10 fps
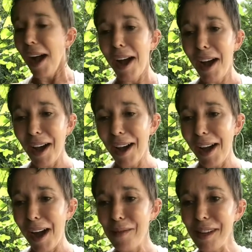
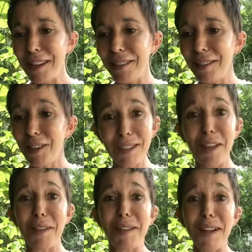I mean, there's
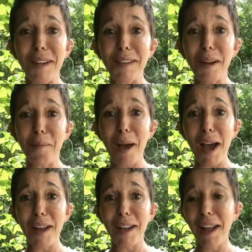nothing sexy
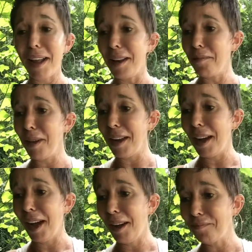about it, but
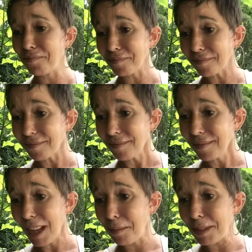I'm
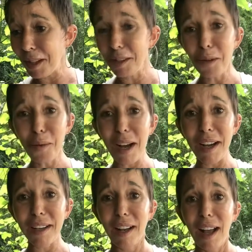telling you
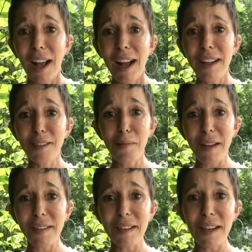what, it's the
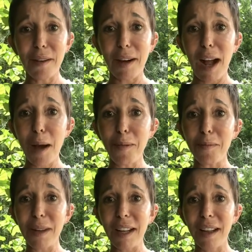best thing that ever
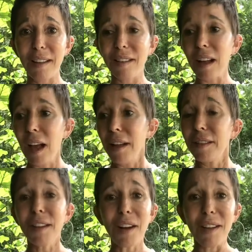happened, because it
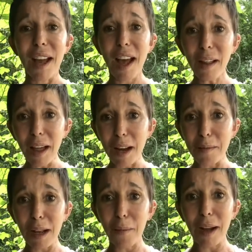scared the hell out of
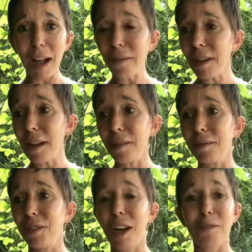me. I'm like, I've got to
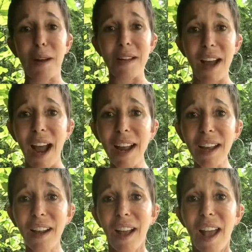change my
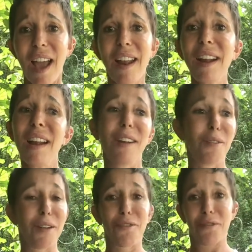diet, and I got to
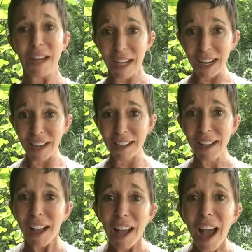quit drinking.
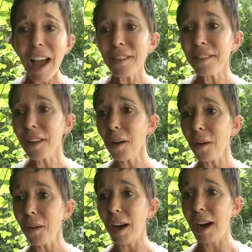And
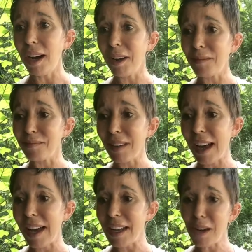so,
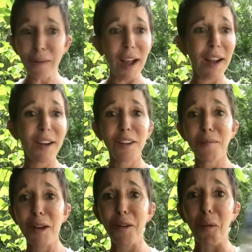anyway, here's
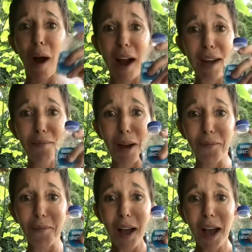my new wine.
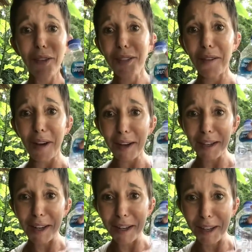There's not
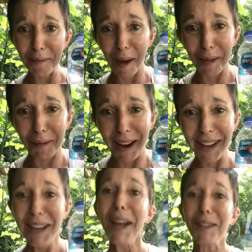vodka in here, by the way.
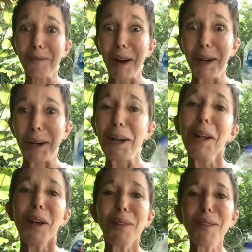It's water.
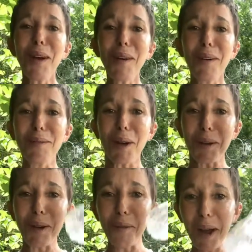So
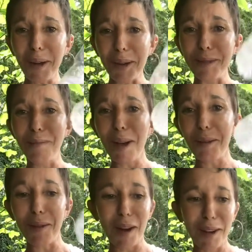coconut water,
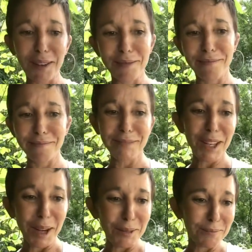bottled water,
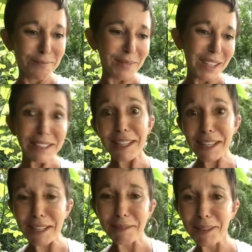you know,
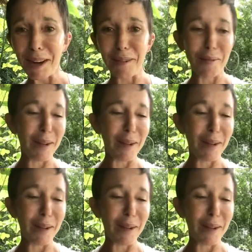tea, whatever.